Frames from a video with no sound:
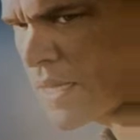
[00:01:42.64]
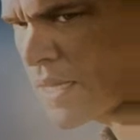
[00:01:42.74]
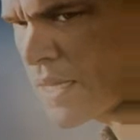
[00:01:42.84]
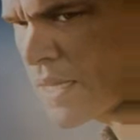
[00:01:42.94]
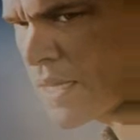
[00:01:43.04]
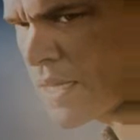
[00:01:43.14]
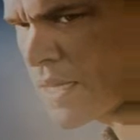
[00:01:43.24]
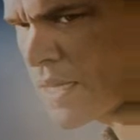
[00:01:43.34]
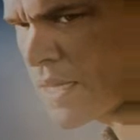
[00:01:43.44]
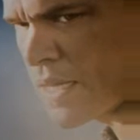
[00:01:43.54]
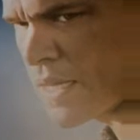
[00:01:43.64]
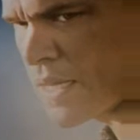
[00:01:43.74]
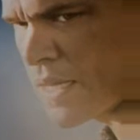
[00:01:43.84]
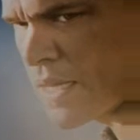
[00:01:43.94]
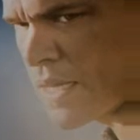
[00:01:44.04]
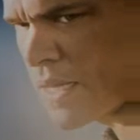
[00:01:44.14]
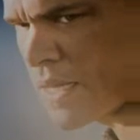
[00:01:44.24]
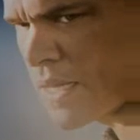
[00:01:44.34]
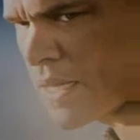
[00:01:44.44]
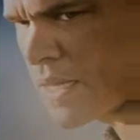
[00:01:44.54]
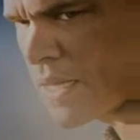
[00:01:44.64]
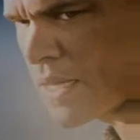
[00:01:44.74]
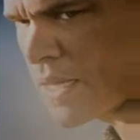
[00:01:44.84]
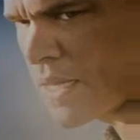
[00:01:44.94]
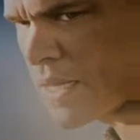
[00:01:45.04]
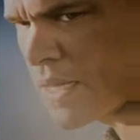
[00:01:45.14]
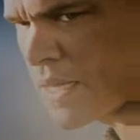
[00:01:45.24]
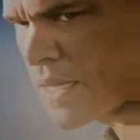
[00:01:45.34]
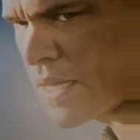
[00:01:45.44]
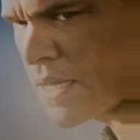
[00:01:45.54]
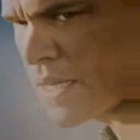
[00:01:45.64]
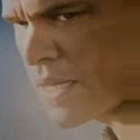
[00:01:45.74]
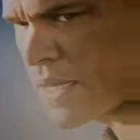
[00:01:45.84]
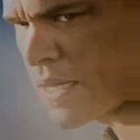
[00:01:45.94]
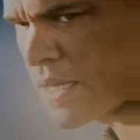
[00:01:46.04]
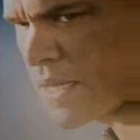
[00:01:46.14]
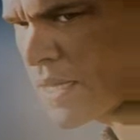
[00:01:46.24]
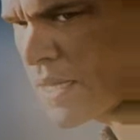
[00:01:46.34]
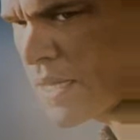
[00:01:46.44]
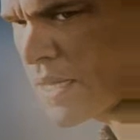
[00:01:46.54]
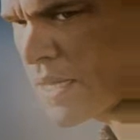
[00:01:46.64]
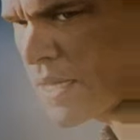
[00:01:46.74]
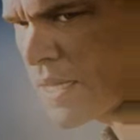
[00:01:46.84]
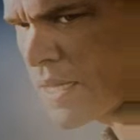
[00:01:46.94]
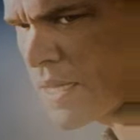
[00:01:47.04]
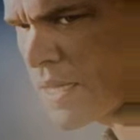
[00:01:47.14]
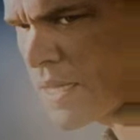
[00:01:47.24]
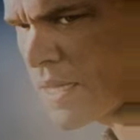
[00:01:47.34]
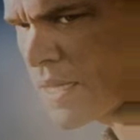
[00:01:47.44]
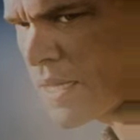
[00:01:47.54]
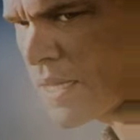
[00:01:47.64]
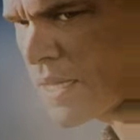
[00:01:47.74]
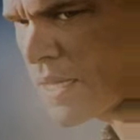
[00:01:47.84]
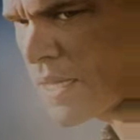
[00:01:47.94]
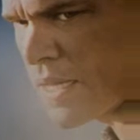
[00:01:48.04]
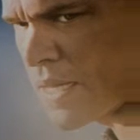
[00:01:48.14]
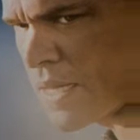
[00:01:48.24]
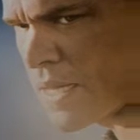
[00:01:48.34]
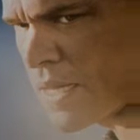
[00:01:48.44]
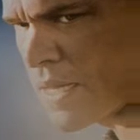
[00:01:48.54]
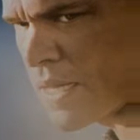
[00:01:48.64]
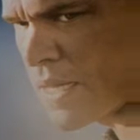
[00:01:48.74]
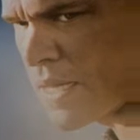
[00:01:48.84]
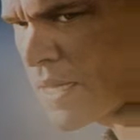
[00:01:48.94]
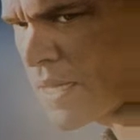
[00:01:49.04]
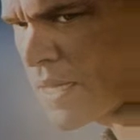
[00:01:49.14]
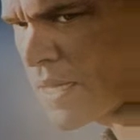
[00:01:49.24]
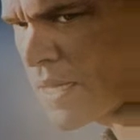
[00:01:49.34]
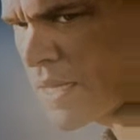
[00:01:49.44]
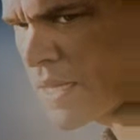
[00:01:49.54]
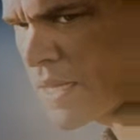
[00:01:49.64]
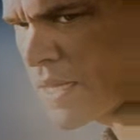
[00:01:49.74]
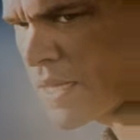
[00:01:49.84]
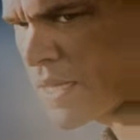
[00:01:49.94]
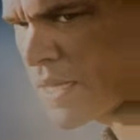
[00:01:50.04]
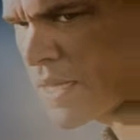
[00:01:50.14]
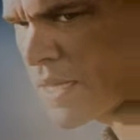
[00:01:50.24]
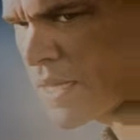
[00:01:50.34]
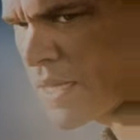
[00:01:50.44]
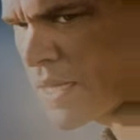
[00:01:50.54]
(silent)